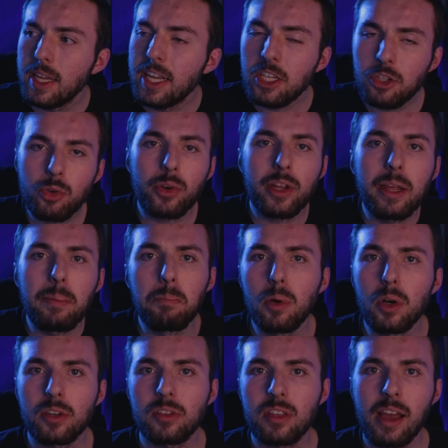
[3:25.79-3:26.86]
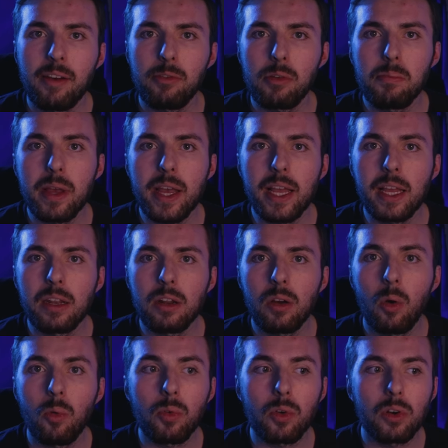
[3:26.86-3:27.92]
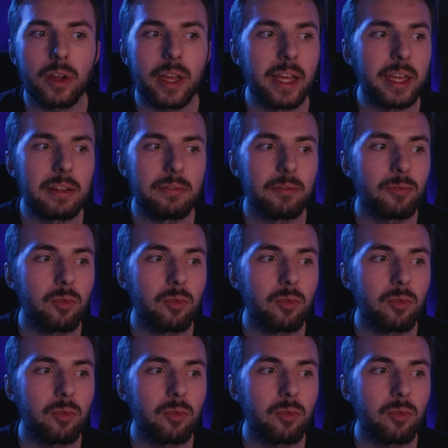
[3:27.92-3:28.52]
intricate books ever made over a